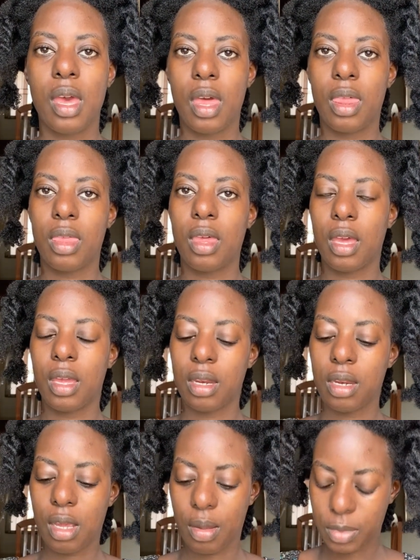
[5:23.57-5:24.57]
And
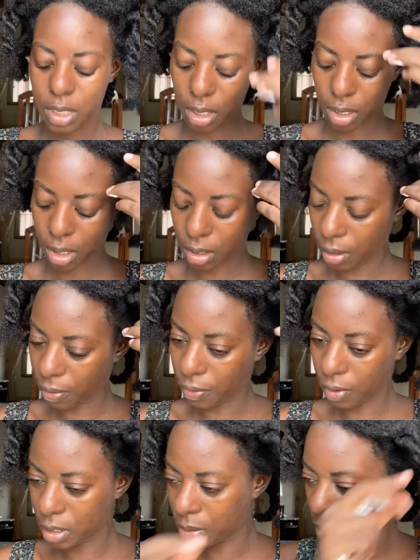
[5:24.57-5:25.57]
then I'm taking the
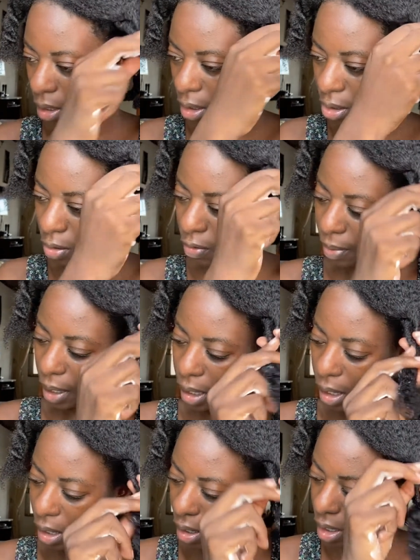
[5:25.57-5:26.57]
first section of my
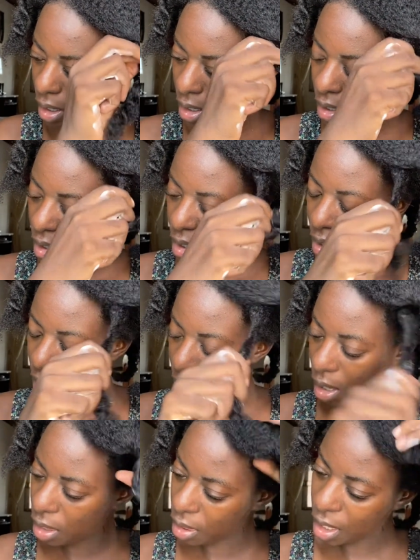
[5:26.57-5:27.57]
hair.
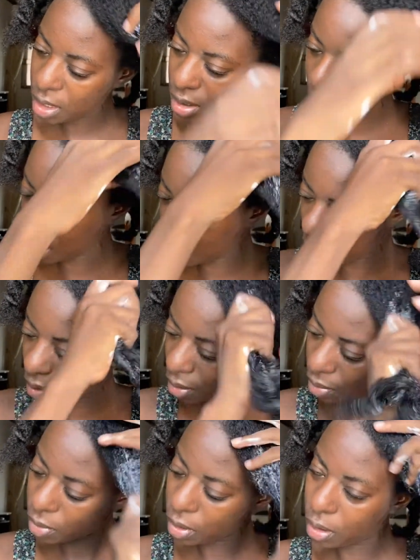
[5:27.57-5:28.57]
And that's the
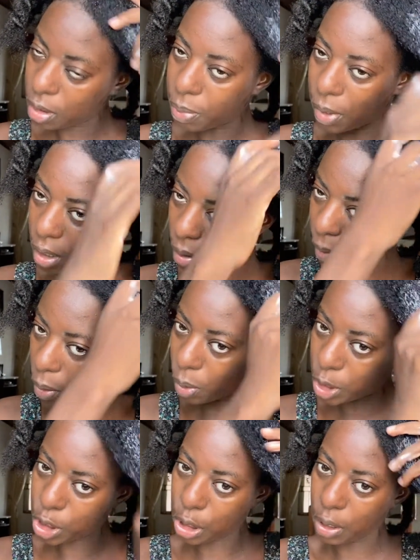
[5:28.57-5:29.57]
good part about
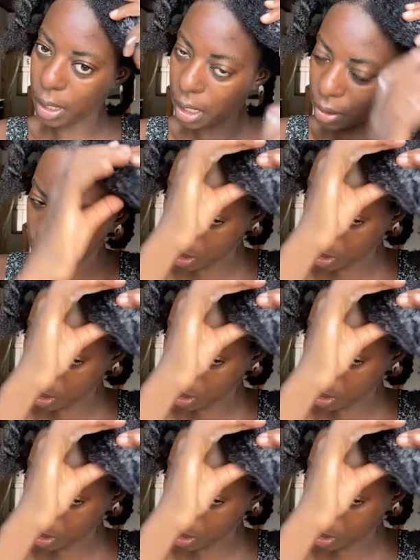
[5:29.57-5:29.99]
washing your hair in